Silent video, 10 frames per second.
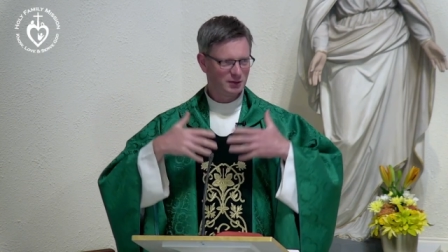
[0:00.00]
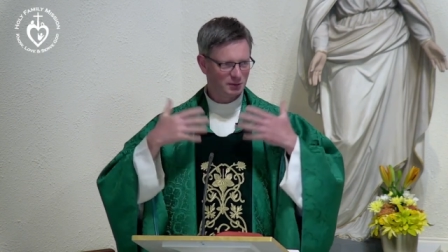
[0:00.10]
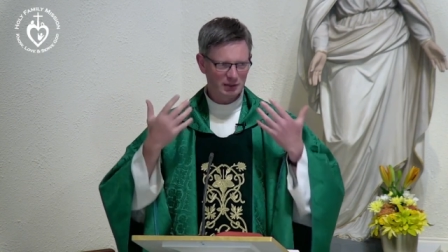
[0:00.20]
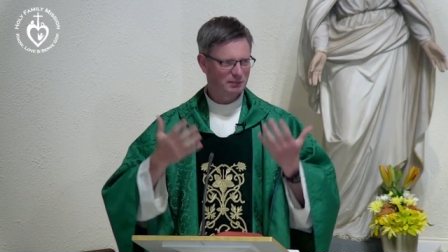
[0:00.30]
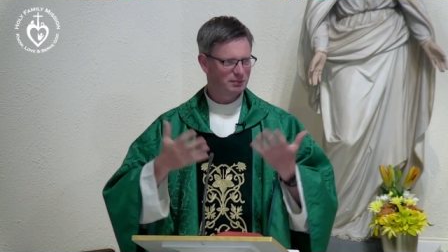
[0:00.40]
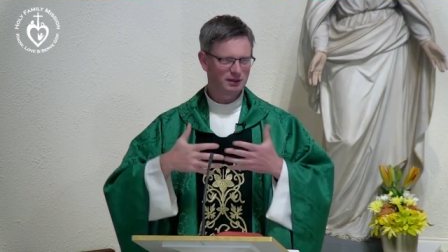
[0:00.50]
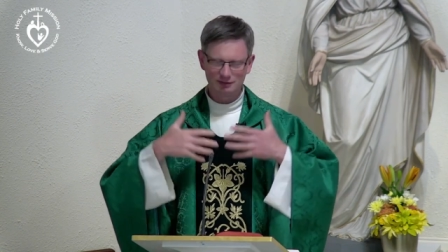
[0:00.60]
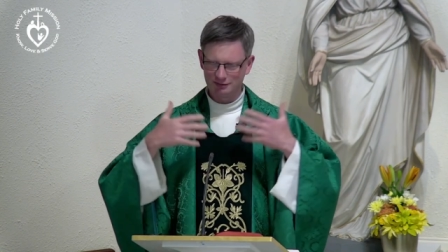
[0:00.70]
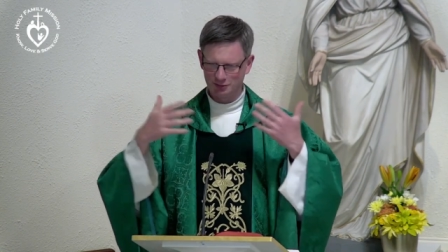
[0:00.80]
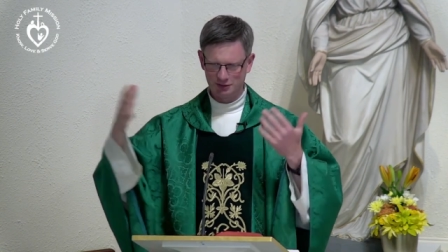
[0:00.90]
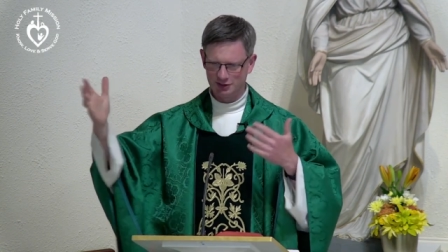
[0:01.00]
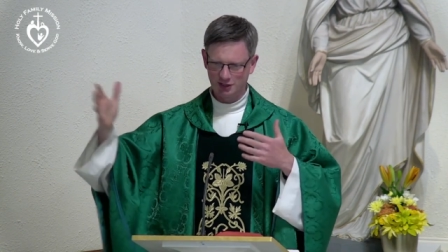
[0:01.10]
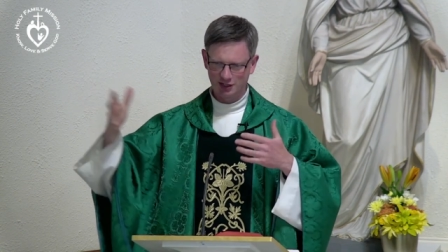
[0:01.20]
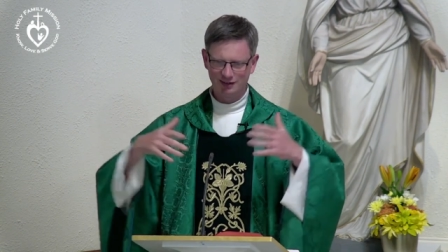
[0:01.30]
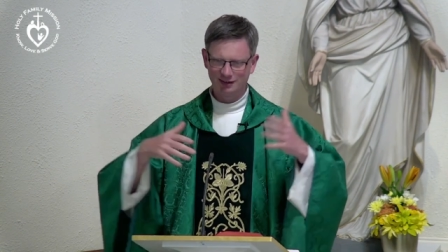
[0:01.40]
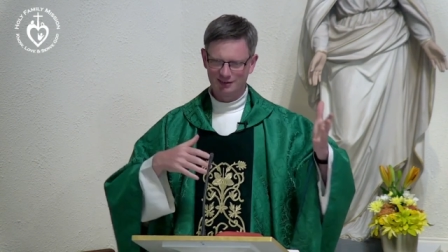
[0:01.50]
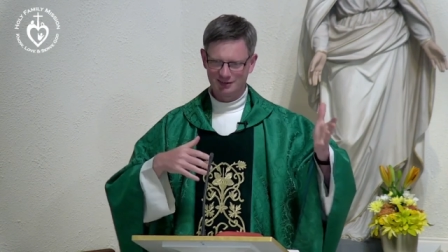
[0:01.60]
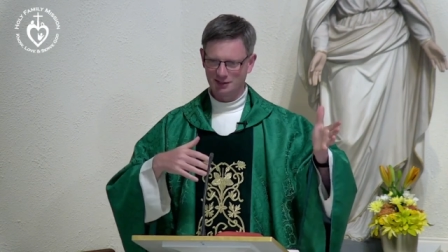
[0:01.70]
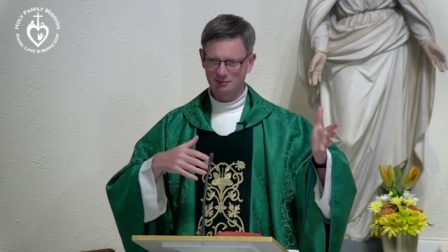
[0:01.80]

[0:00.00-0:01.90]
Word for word: people, new D J, same